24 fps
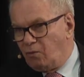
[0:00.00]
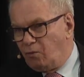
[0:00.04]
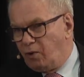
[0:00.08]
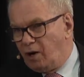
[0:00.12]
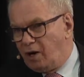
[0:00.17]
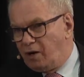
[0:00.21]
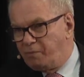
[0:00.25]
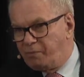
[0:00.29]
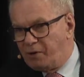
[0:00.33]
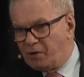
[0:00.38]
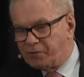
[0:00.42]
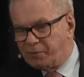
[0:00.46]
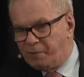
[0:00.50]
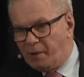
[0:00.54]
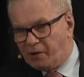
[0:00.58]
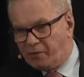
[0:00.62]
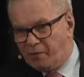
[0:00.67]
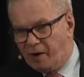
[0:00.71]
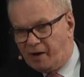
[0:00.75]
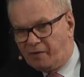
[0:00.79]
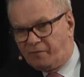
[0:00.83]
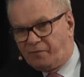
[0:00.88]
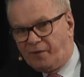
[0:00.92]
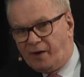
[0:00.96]
Well, both my
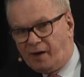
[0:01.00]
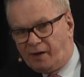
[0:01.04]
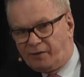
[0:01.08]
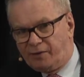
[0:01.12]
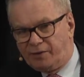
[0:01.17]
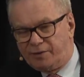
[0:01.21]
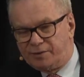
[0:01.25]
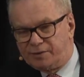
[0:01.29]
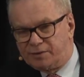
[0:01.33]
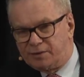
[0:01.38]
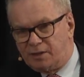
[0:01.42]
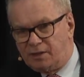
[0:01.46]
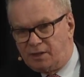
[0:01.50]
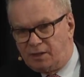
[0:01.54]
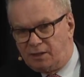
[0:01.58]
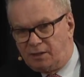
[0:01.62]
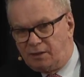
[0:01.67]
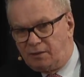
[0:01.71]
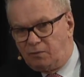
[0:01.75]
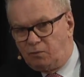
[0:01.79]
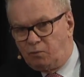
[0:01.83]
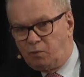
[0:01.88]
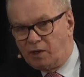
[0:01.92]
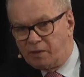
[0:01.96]
grandfathers.
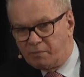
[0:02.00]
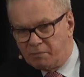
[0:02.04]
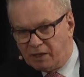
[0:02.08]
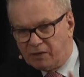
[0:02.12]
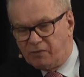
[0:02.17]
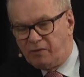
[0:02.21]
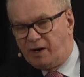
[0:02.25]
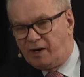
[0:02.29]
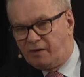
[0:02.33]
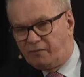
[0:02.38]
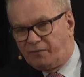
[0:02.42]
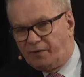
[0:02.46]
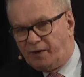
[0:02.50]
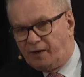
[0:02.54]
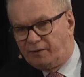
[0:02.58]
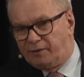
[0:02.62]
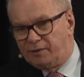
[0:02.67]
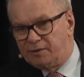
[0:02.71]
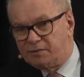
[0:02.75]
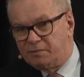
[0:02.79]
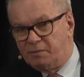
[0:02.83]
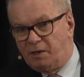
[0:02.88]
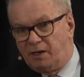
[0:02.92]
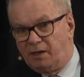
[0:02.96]
Uh, one of my
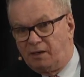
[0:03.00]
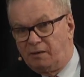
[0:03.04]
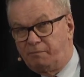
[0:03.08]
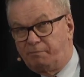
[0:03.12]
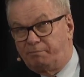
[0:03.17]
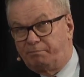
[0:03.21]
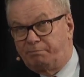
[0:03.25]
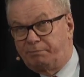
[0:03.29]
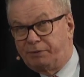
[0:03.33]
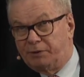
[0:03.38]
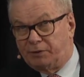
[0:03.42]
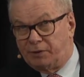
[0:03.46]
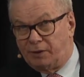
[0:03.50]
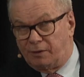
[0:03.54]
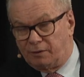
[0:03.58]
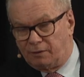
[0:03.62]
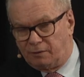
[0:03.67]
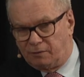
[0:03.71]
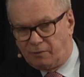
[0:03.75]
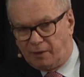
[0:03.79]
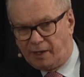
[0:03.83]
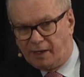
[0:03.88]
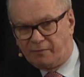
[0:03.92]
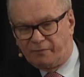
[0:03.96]
grandfathers, my paternal
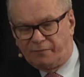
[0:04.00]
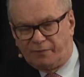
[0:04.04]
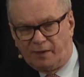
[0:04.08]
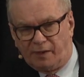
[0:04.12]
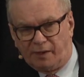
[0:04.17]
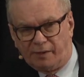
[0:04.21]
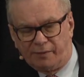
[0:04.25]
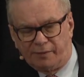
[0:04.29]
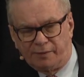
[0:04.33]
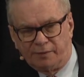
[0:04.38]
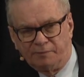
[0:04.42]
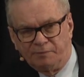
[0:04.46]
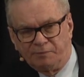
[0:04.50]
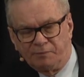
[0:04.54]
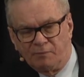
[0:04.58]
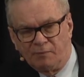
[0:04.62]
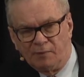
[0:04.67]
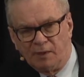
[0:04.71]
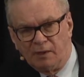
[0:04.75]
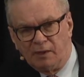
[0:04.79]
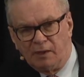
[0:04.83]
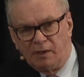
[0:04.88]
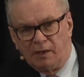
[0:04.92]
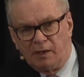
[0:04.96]
grandfather,
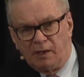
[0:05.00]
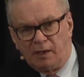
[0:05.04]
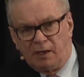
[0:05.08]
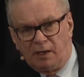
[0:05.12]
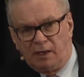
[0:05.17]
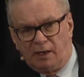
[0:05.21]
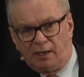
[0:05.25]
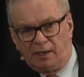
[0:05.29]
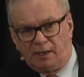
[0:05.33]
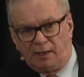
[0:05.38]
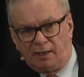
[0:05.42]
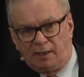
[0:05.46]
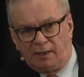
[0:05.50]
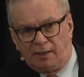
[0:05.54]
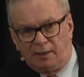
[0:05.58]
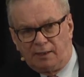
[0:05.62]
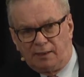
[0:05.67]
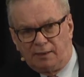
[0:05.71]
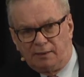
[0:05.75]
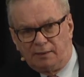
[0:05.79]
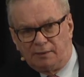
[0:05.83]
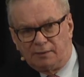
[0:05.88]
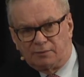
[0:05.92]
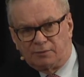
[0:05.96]

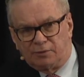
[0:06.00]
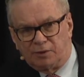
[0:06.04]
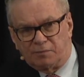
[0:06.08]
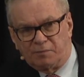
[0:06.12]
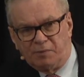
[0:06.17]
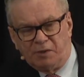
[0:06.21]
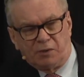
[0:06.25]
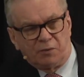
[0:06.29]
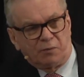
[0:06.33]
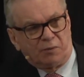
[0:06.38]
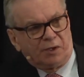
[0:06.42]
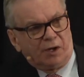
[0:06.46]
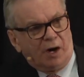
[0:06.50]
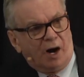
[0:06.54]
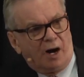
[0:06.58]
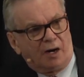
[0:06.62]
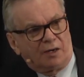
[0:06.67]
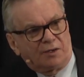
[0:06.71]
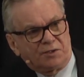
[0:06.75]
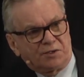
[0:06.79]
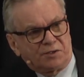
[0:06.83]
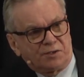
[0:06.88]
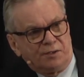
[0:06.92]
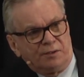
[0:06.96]
uh, took me to an
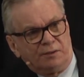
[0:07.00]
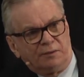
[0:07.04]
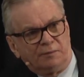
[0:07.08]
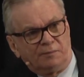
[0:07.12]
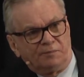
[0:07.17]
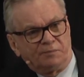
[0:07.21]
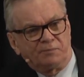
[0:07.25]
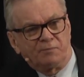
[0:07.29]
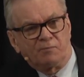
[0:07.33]
auction.